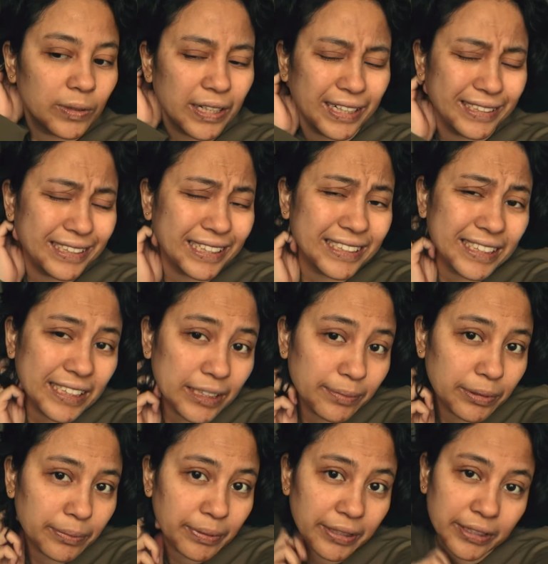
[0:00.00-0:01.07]
I guess, a little
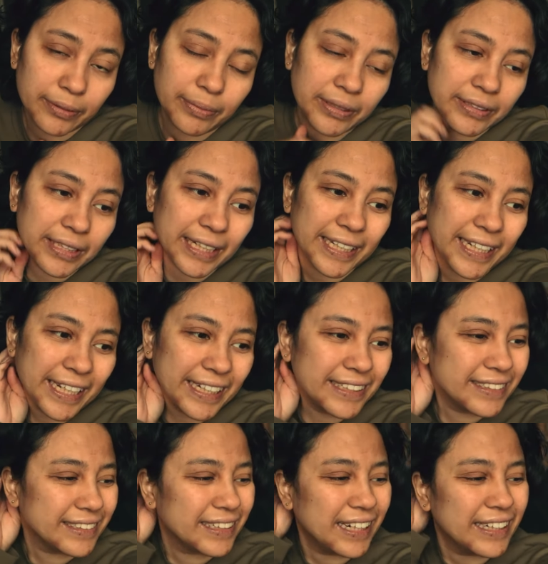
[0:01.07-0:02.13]
bit better, but I
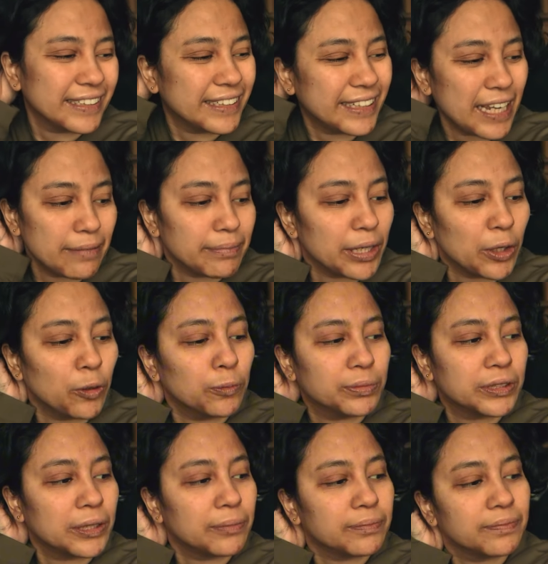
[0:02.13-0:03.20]
can't like get my
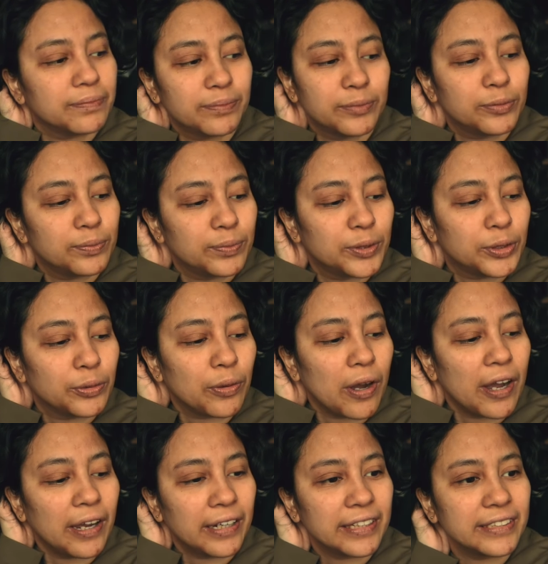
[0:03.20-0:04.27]
hopes up too
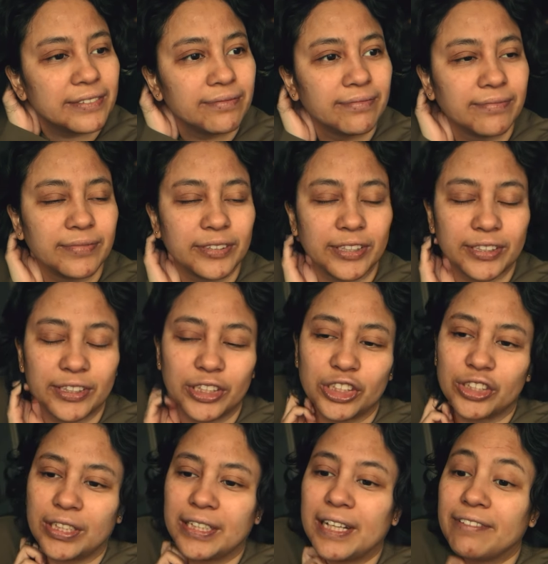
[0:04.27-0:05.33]
high, because
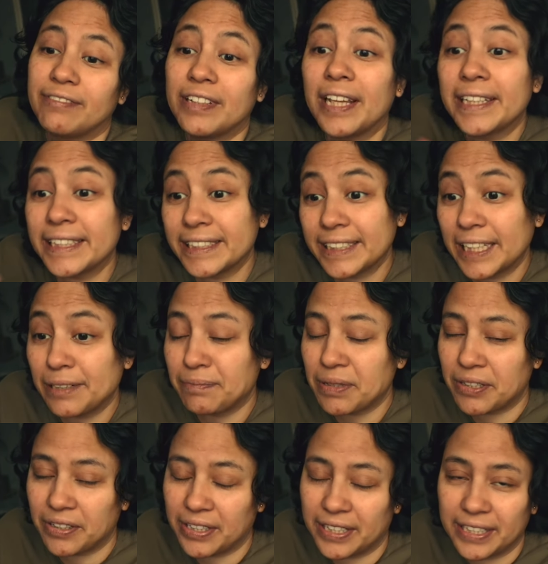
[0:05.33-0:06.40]
usually I feel like it's getting
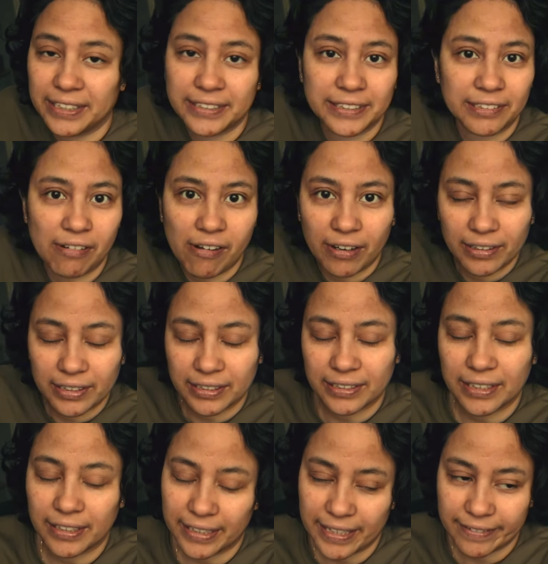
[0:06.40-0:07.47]
better and it's not,
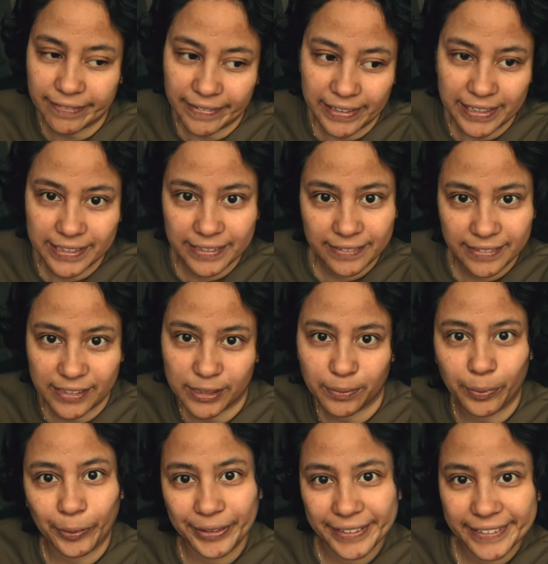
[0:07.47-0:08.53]
and I get really
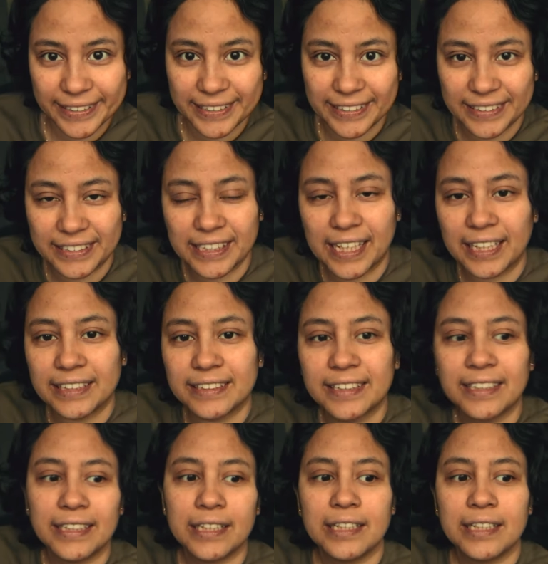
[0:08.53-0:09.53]
disappointed and sad.